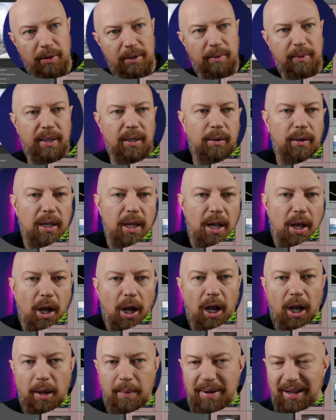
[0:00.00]
There we
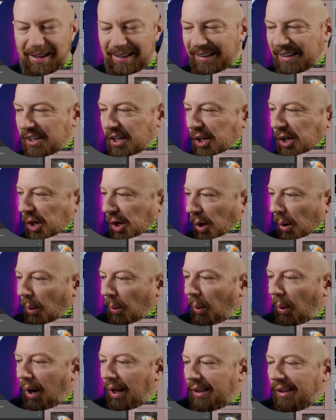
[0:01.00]
go.
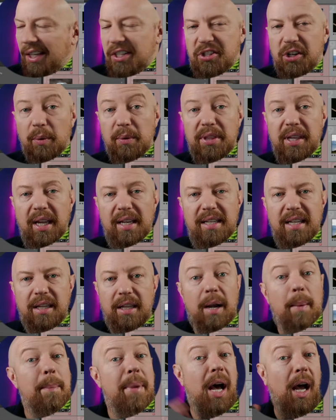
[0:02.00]
Let's start with the idea
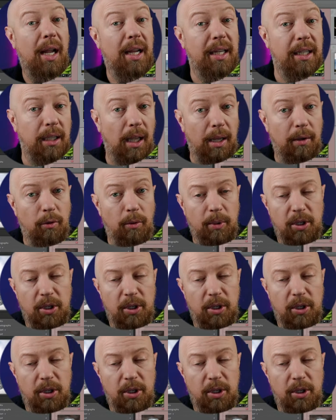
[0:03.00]
that I'm not in Lightroom,